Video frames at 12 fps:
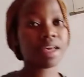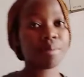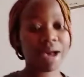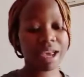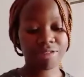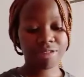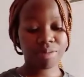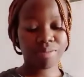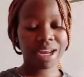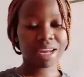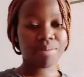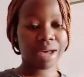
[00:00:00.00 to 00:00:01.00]
buy from
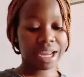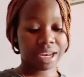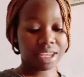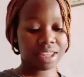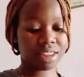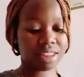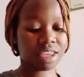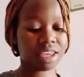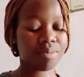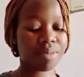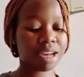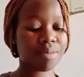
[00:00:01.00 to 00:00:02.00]
Malimali, the
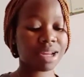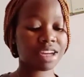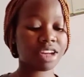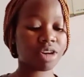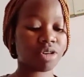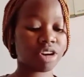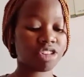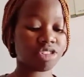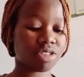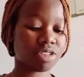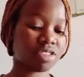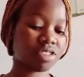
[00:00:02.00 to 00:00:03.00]
Malimali
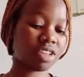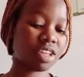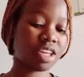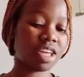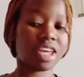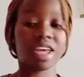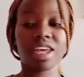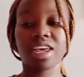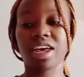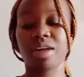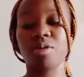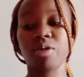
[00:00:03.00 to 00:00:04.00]
decorations.
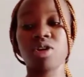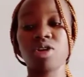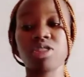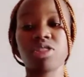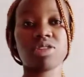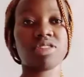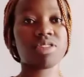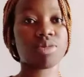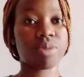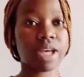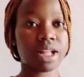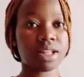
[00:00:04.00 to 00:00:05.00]
Yeah, we got those as
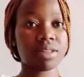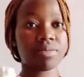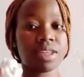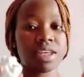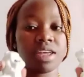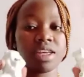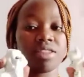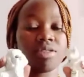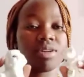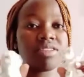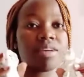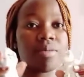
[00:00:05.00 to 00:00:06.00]
well. These
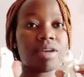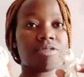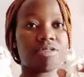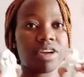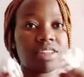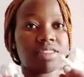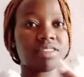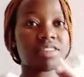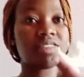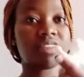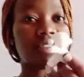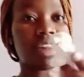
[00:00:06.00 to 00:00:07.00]
ones are my friends.
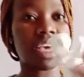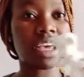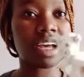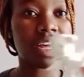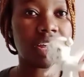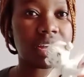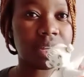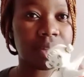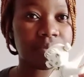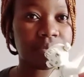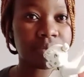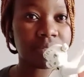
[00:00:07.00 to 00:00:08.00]
This is like
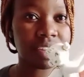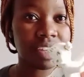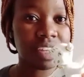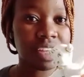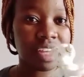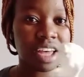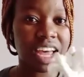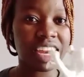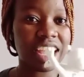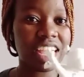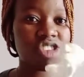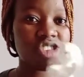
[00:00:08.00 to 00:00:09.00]
an
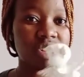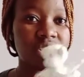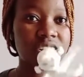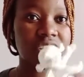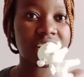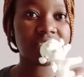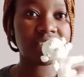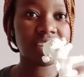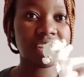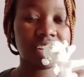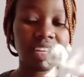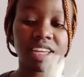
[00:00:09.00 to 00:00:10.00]
angel
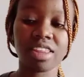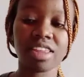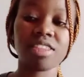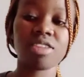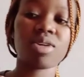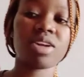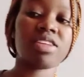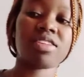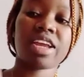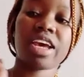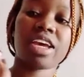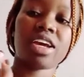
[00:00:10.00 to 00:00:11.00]
dancing, and then this one is
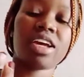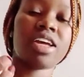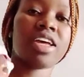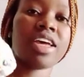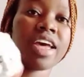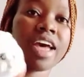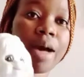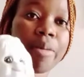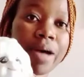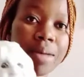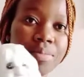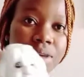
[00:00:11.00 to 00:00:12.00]
like a
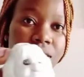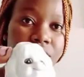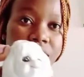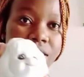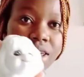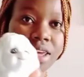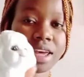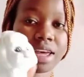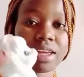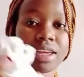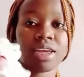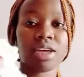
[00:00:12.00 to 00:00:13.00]
puppy. Yeah.
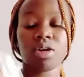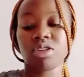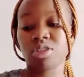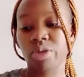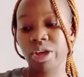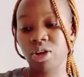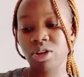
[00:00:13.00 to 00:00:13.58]
So I